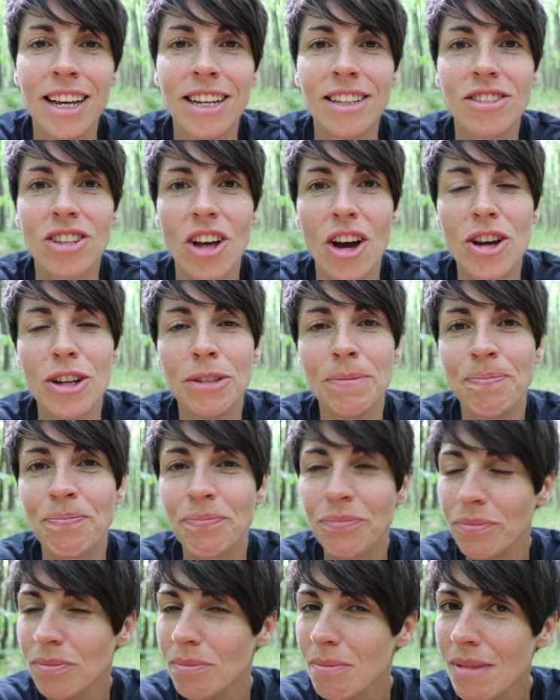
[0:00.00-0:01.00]
So
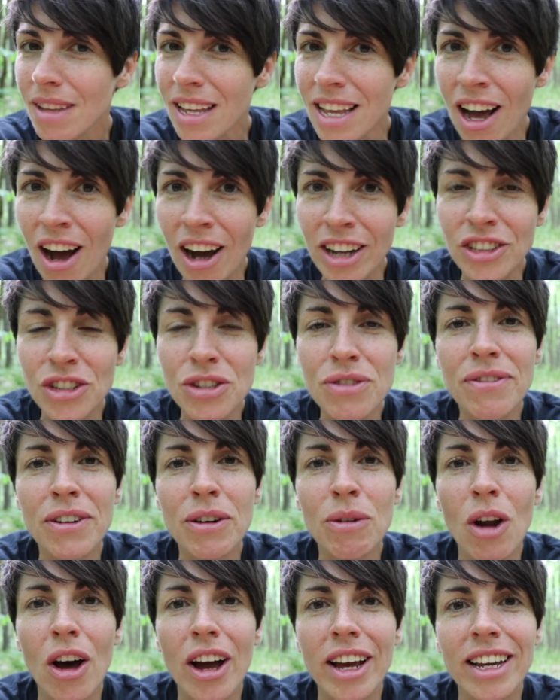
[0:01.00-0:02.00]
I do
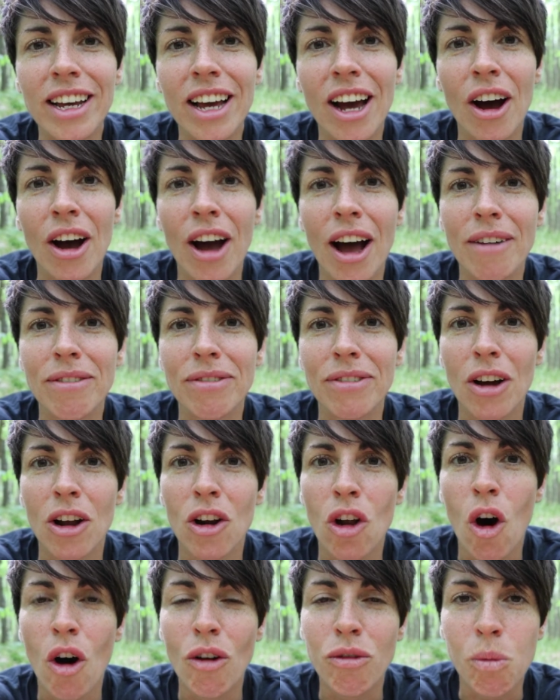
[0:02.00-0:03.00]
feel like I have a
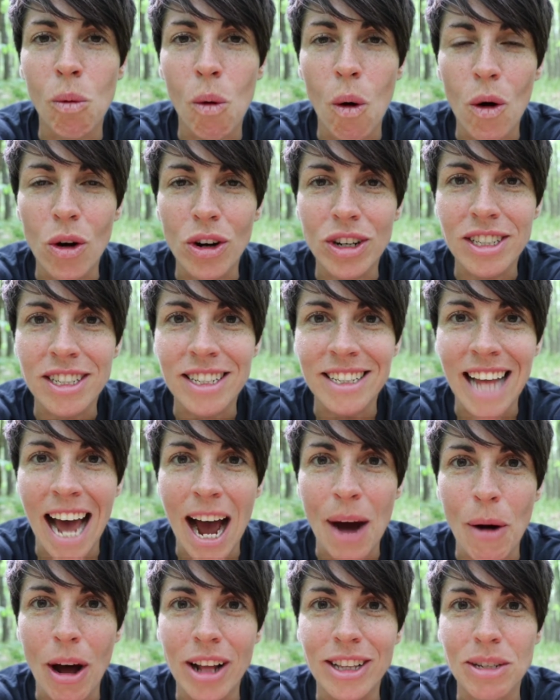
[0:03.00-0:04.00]
lot of walks
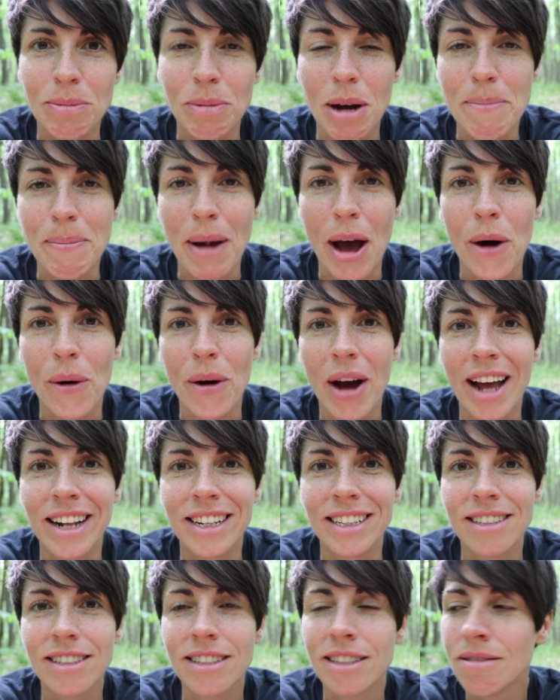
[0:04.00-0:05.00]
now under my belt
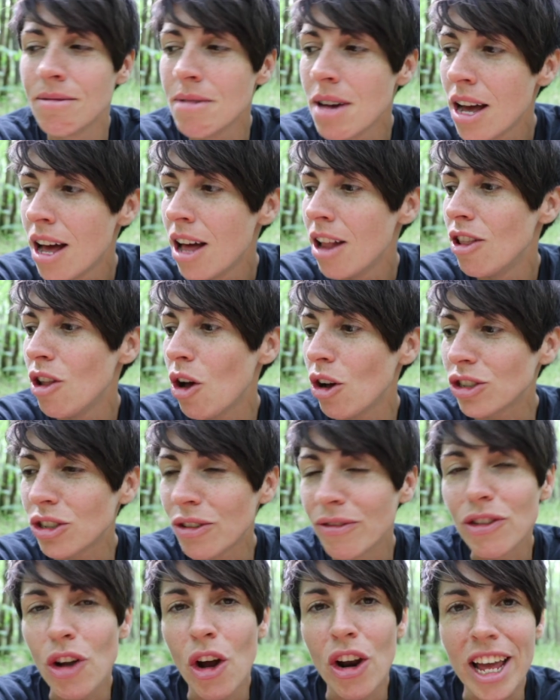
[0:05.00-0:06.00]
and lots
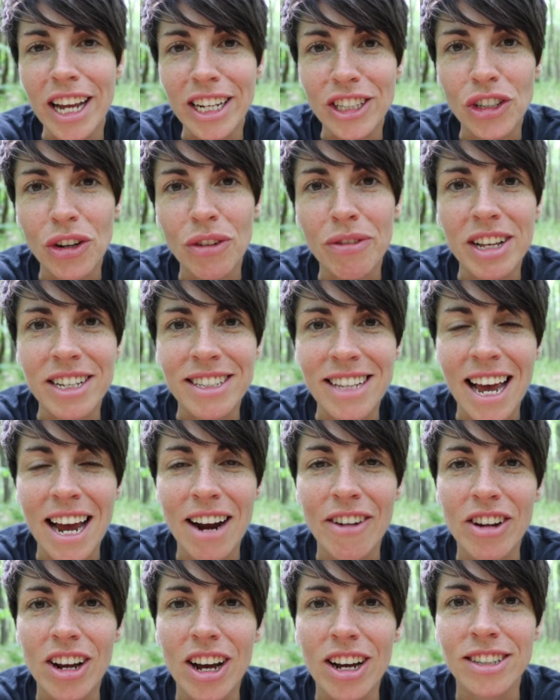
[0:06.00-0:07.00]
of knowledge of this
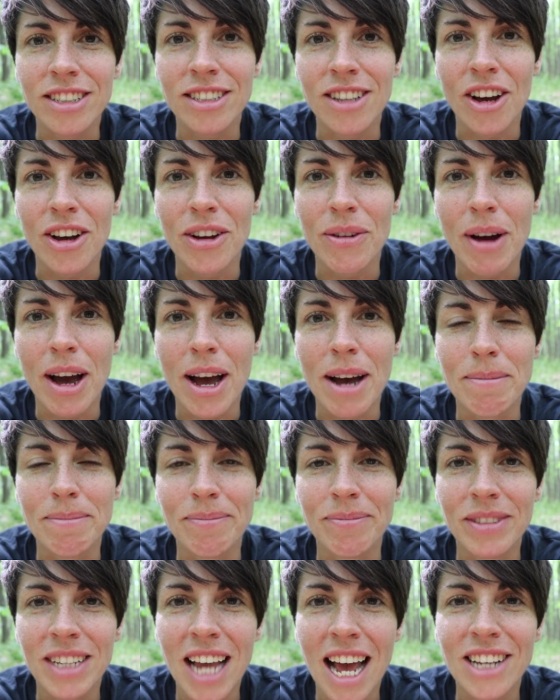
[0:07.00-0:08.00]
area. So
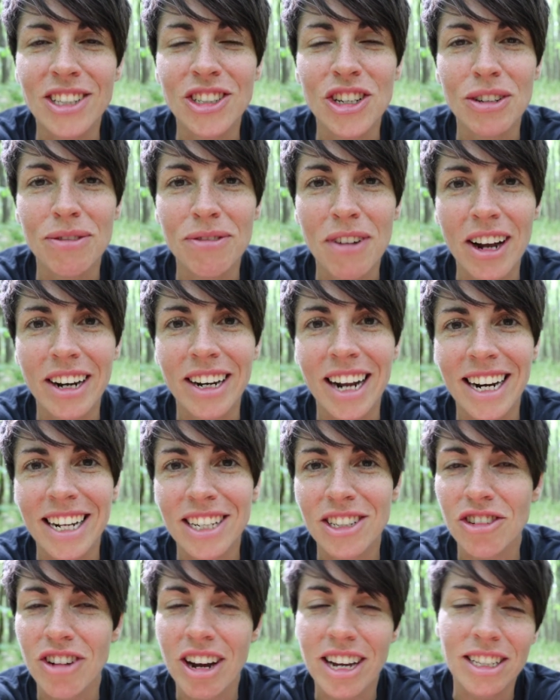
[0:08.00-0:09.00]
yeah, it's good fun and
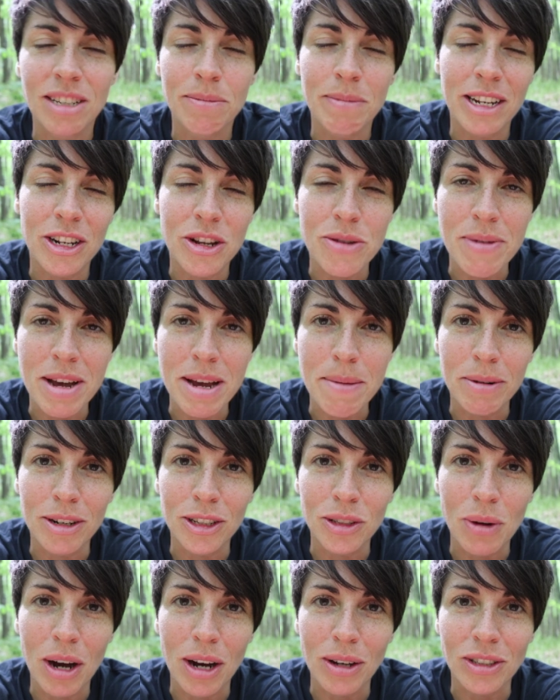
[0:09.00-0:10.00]
it's great to meet new people
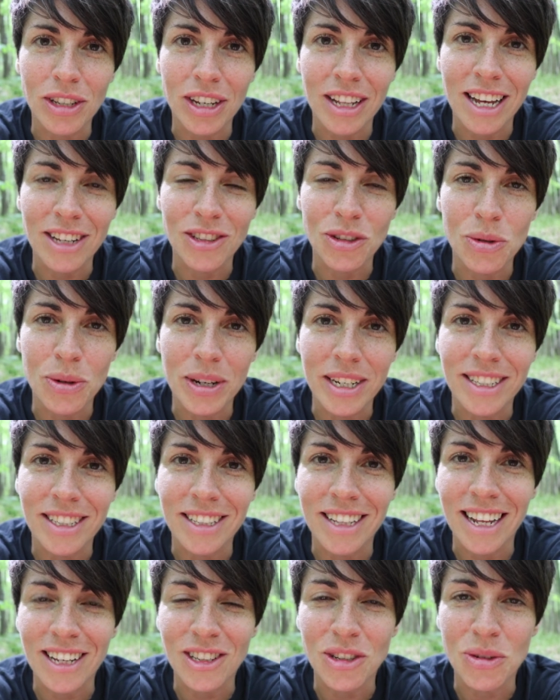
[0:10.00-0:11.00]
as well. So that's always